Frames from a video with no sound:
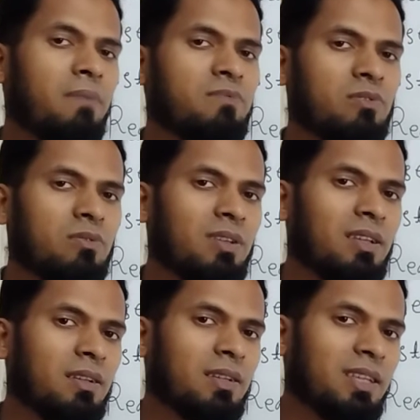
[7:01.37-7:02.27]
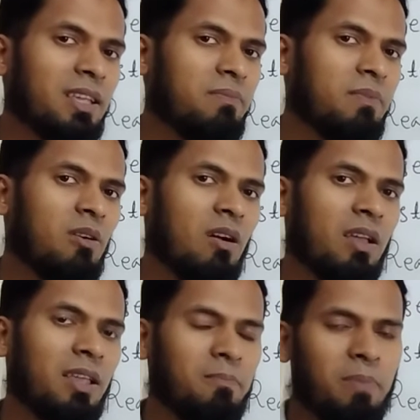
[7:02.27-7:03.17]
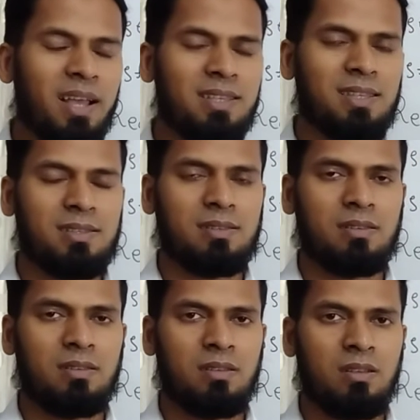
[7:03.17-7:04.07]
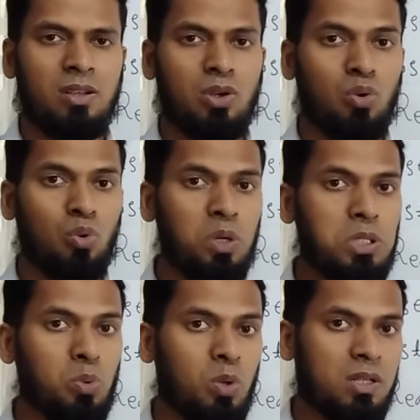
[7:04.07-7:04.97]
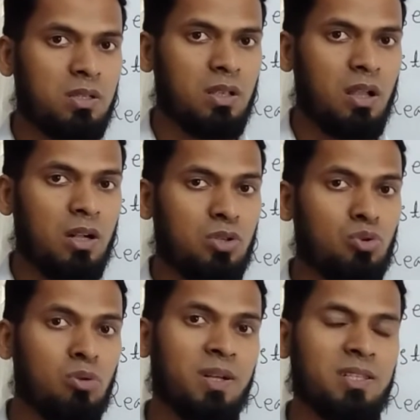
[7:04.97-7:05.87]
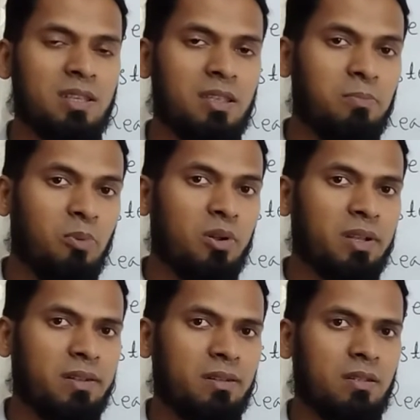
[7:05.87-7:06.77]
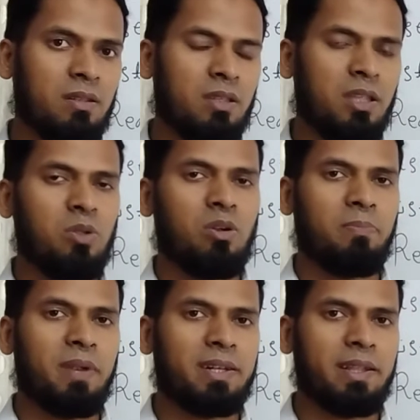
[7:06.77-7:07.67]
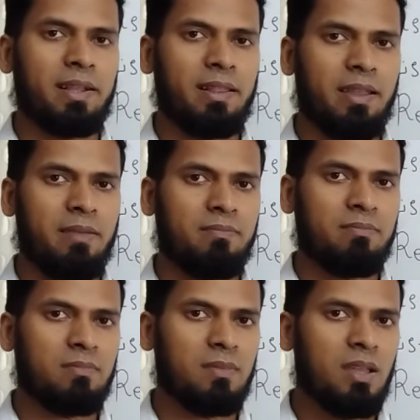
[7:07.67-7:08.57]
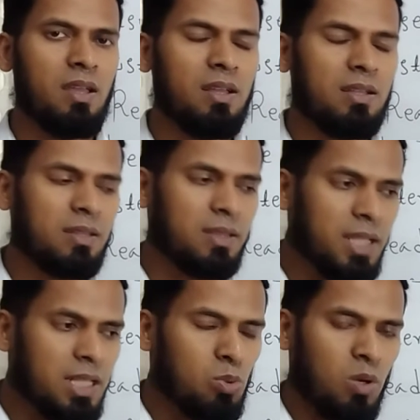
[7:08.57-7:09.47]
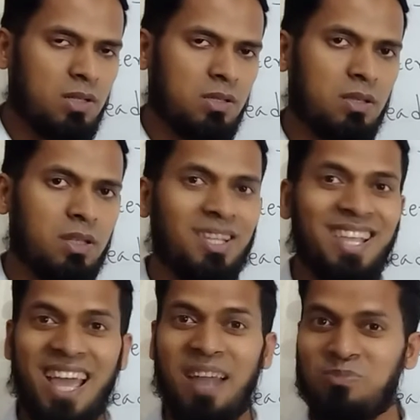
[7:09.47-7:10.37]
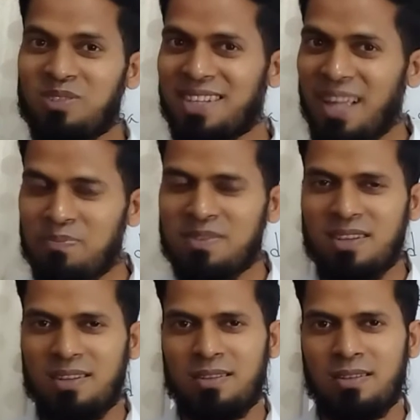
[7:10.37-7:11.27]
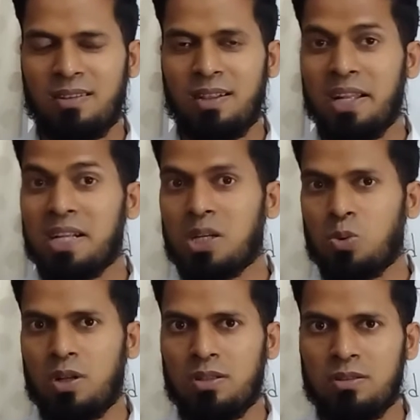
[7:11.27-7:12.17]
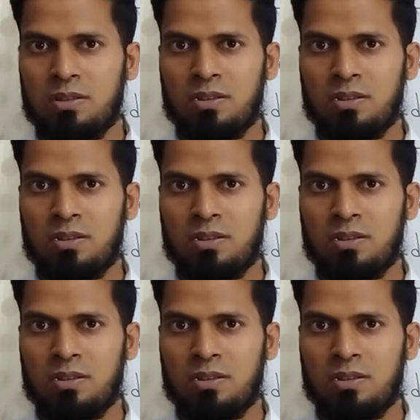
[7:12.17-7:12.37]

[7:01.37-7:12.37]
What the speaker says: have to give emphasis which words are so much important in our practical life. These words you have to capture. Later one,